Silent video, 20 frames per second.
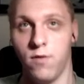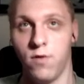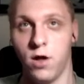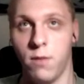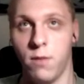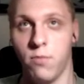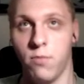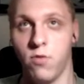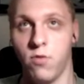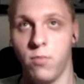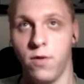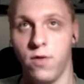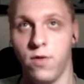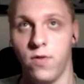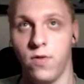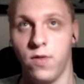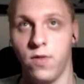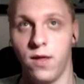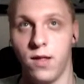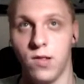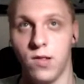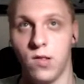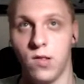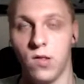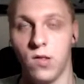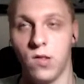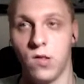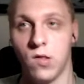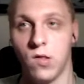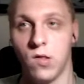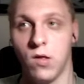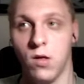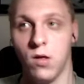apps,